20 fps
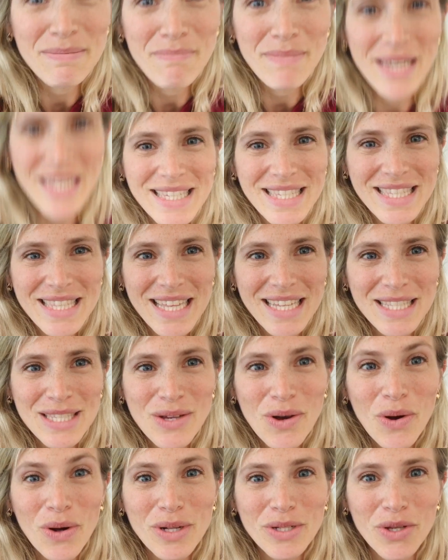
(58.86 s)
mess that's
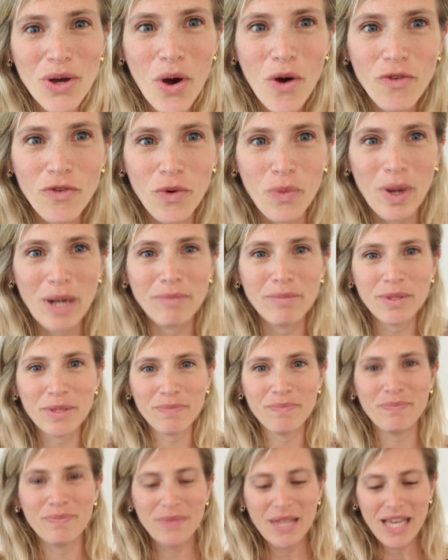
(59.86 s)
called overwhelm.
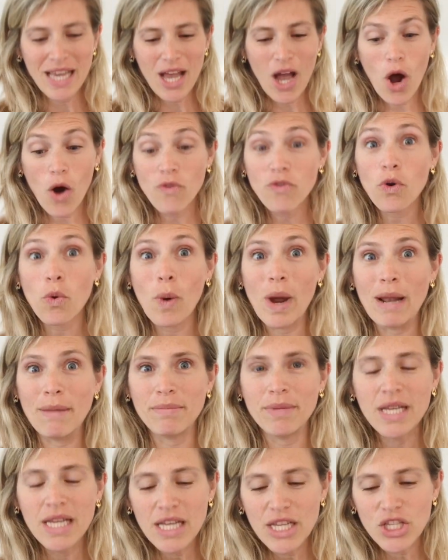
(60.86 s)

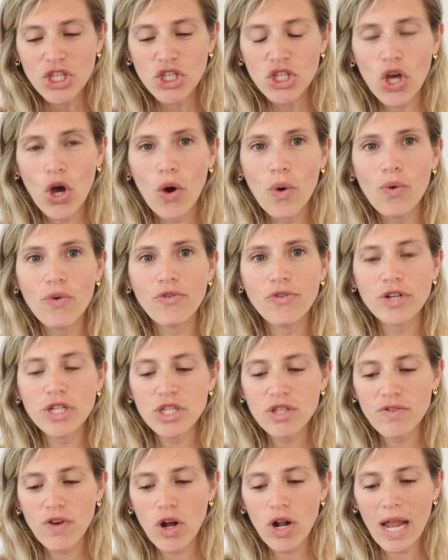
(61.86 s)
So
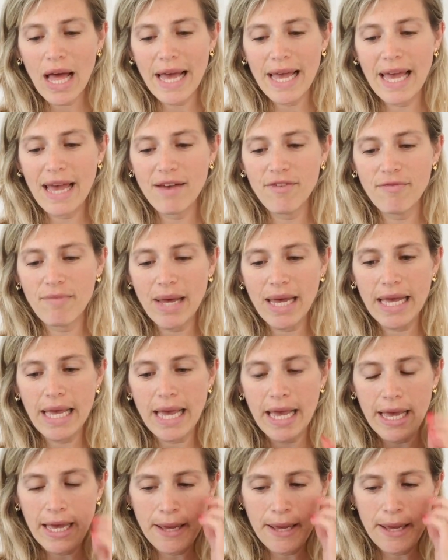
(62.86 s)
first of all, I have my